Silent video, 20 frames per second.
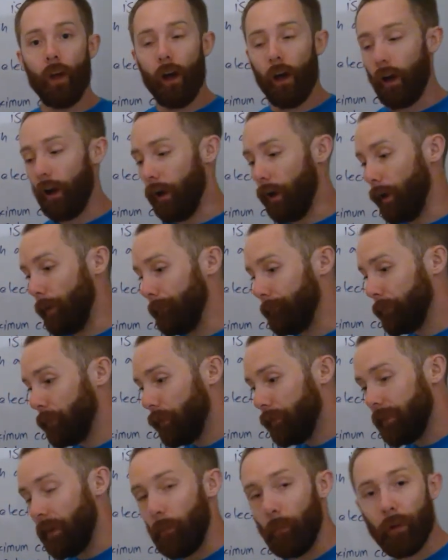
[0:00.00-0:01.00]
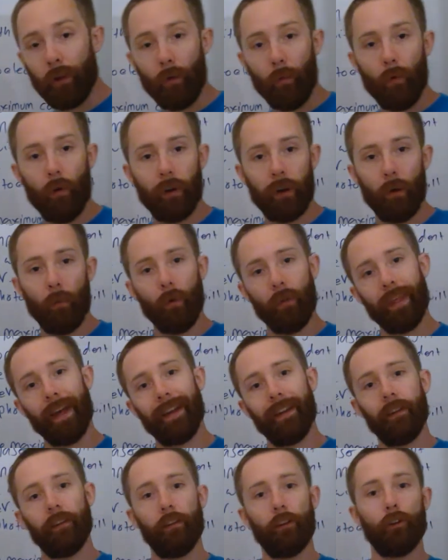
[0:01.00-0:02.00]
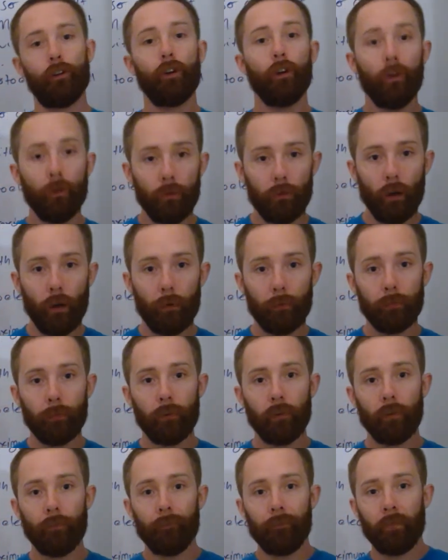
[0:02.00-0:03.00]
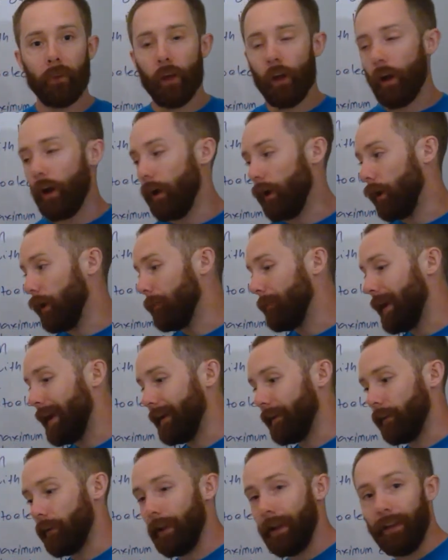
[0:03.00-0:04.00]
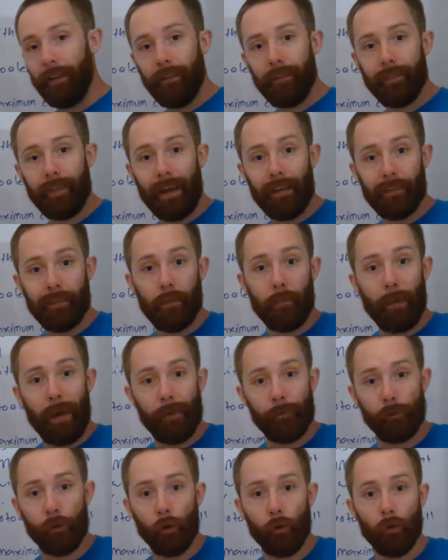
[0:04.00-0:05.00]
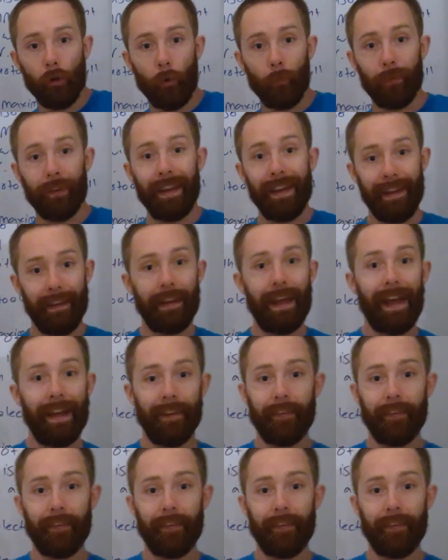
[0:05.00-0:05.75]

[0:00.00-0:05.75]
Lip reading: Then we can work out what that is in coulombs, and that's the amount of coulombs in a